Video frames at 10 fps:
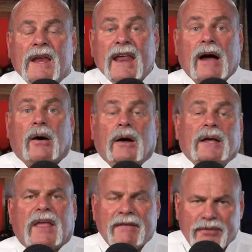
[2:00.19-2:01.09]
Now,
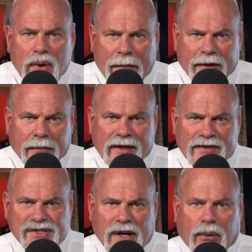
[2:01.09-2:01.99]
if you happen to be in
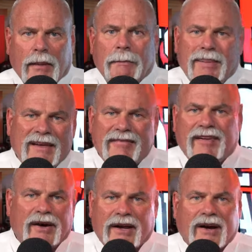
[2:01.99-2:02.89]
the shower, be
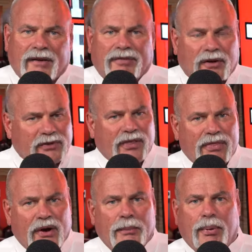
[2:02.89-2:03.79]
very careful because the
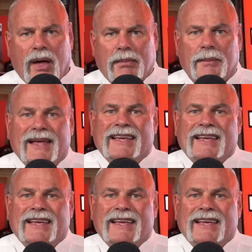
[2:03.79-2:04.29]
third problem